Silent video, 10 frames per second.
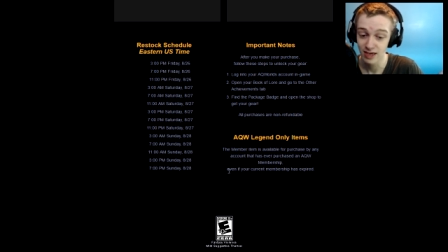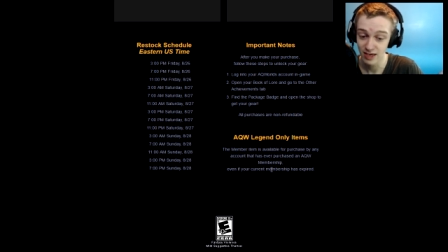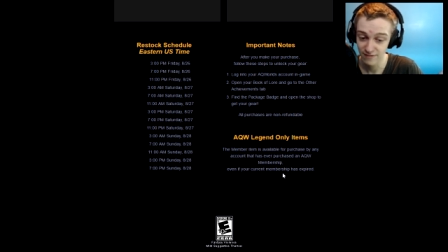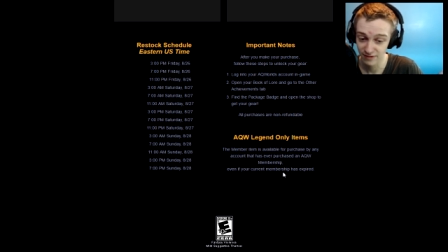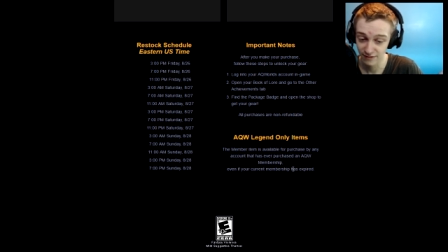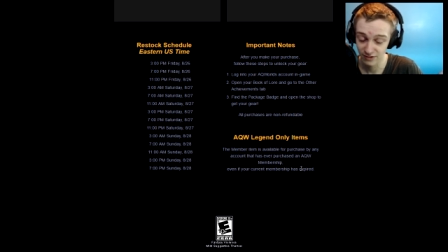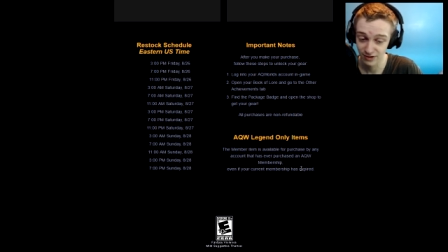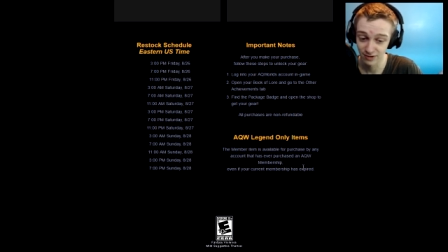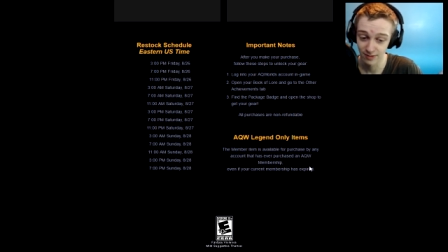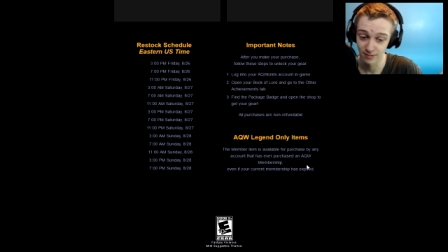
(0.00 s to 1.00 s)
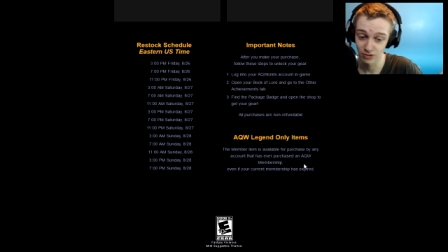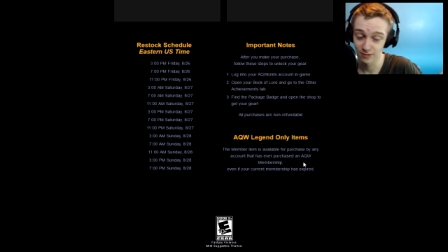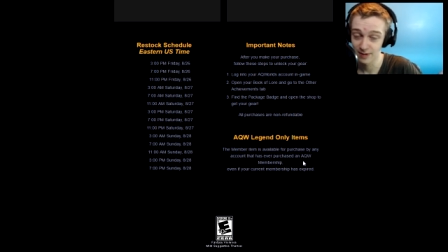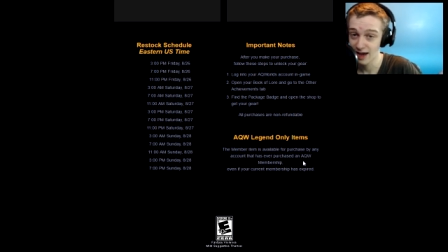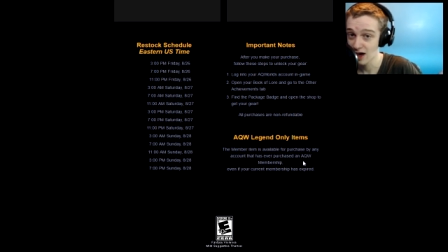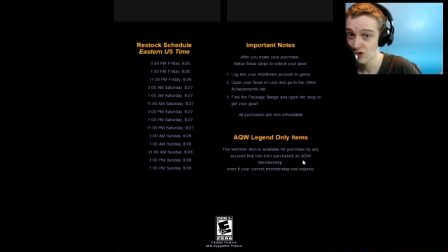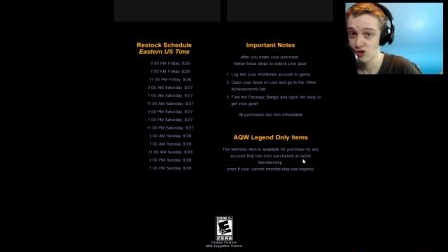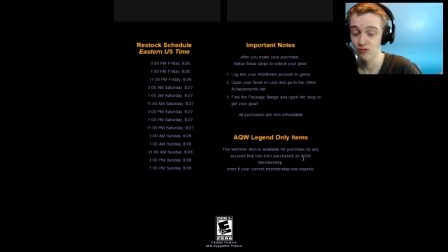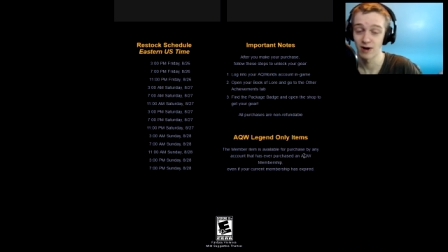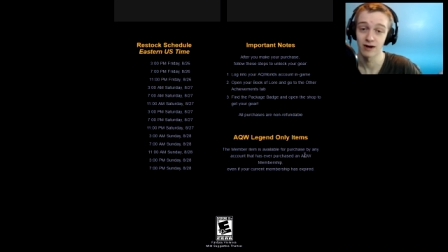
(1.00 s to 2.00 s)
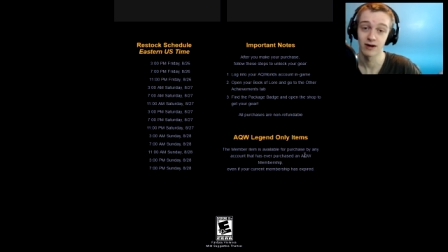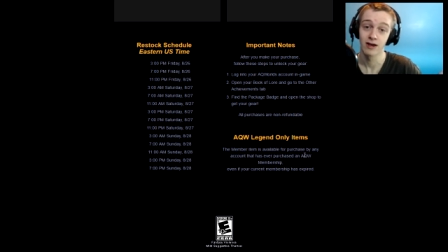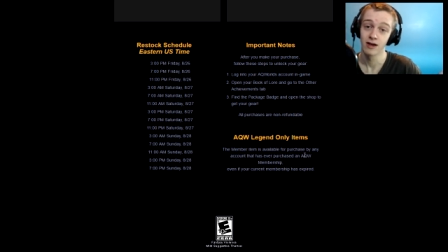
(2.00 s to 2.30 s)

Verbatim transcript: even if their current membership has expired.